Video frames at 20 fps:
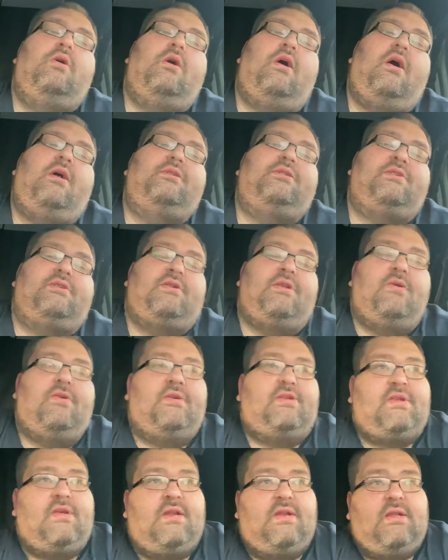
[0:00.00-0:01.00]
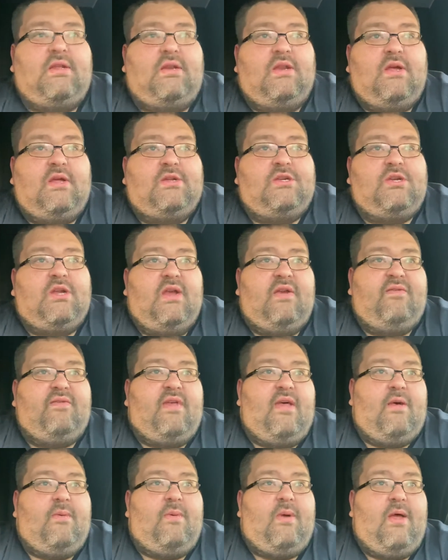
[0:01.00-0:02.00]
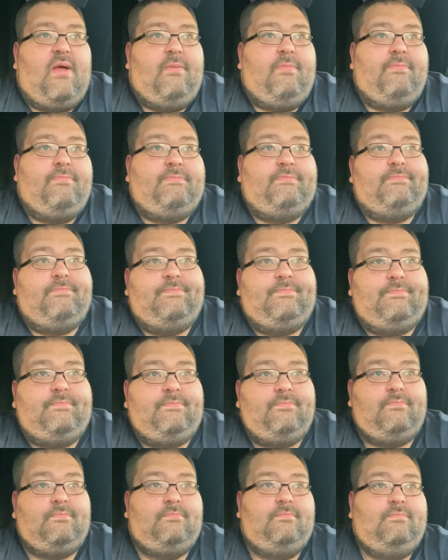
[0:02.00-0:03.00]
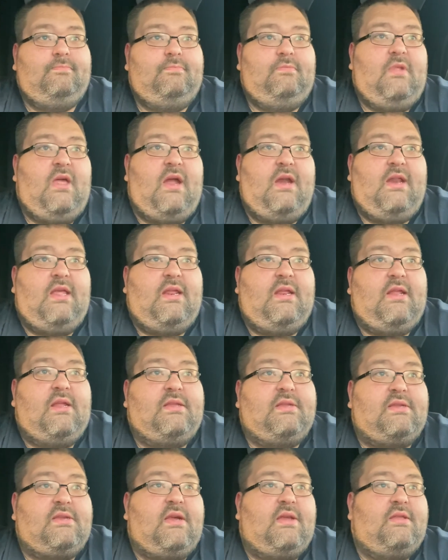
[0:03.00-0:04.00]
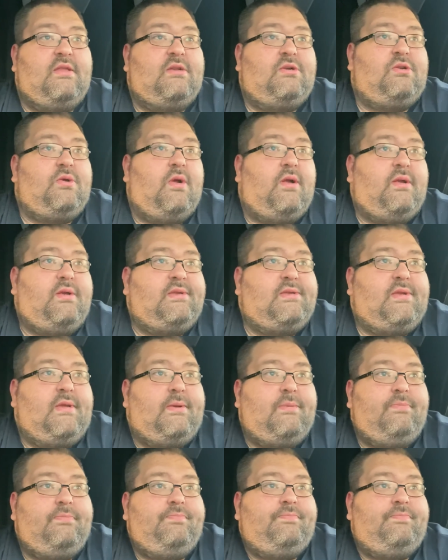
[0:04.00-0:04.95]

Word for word: I just noticed I did not shave that well. Hmm. I did it inside the truck, so.